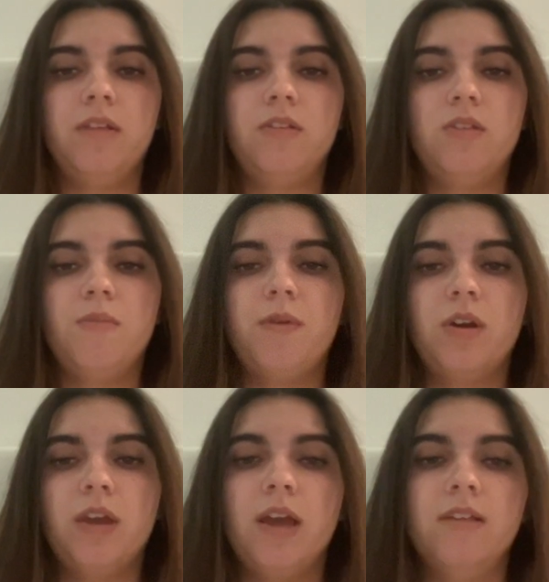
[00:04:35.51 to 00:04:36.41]
so the
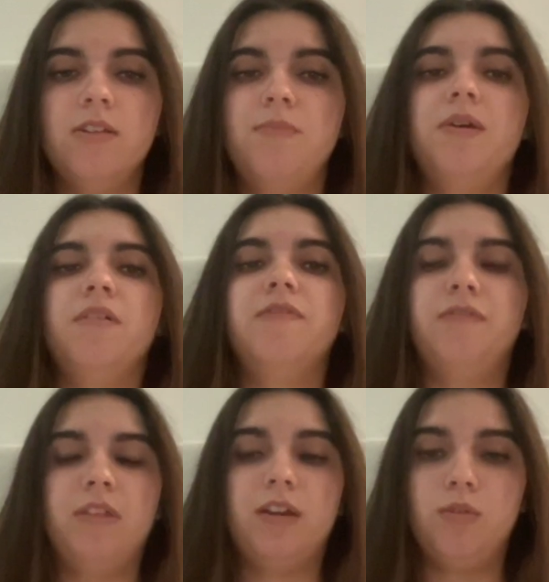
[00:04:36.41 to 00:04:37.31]
market ends up being
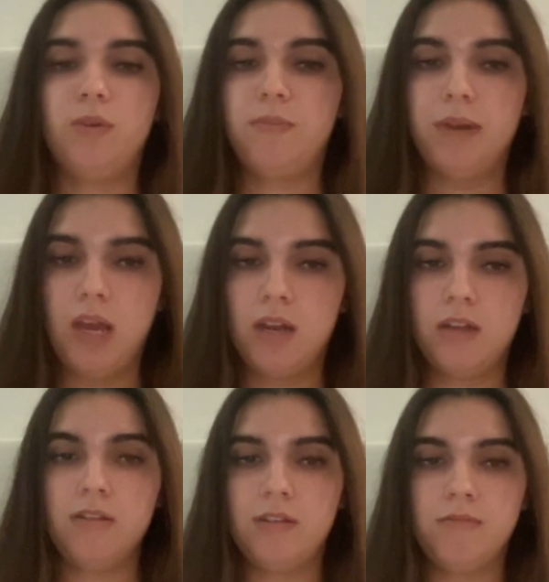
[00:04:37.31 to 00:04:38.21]
flooded with
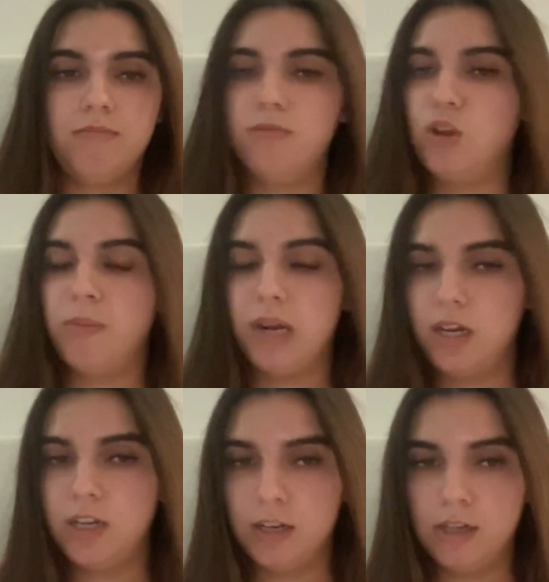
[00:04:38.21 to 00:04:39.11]
bananas. No pun
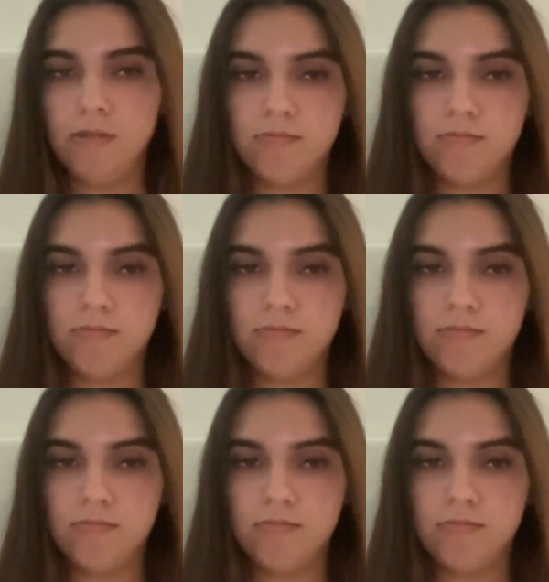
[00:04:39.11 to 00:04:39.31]
intended.